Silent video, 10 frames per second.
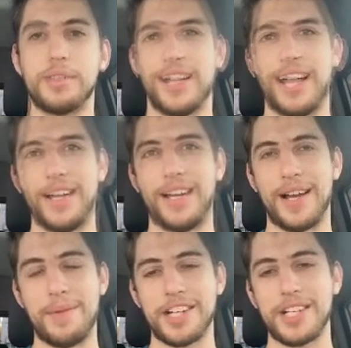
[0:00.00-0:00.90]
I, I'm
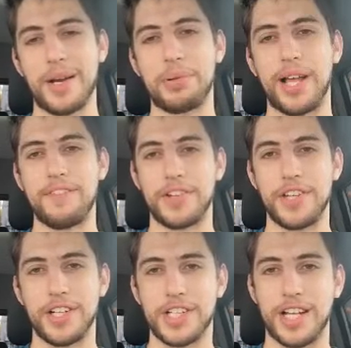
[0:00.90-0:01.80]
actually applying for
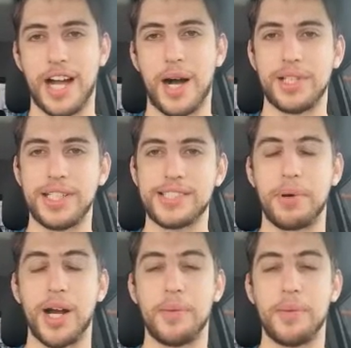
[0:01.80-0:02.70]
the Chicago Police
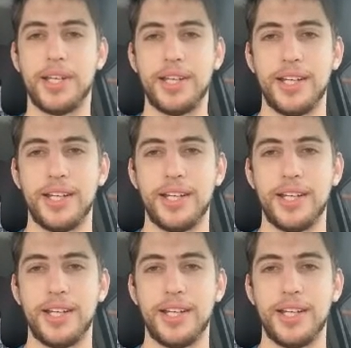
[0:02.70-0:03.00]
Department.